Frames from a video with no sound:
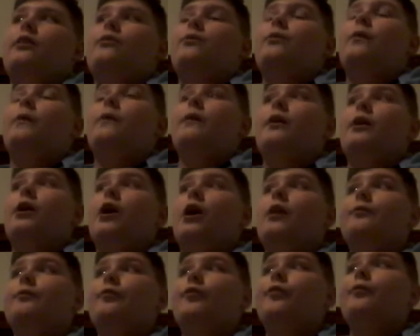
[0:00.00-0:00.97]
it's very
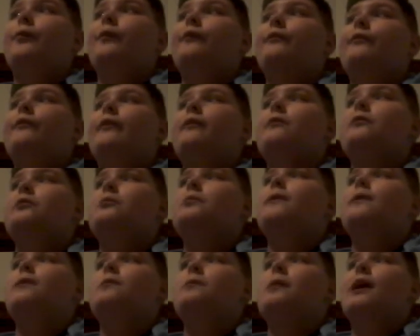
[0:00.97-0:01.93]
uncomfortable for them to
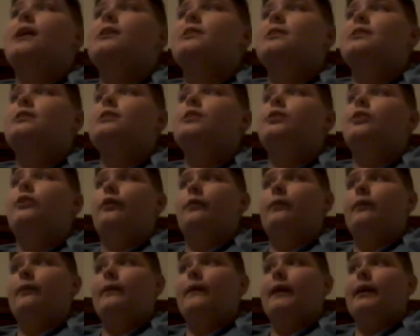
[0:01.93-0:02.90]
be in the box, and
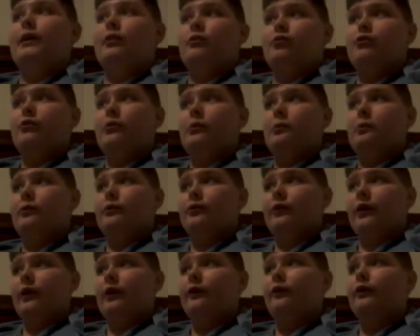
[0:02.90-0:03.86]
they get super
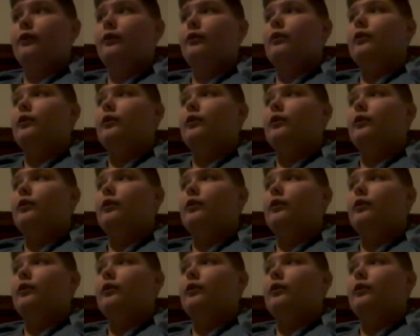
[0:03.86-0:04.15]
scared.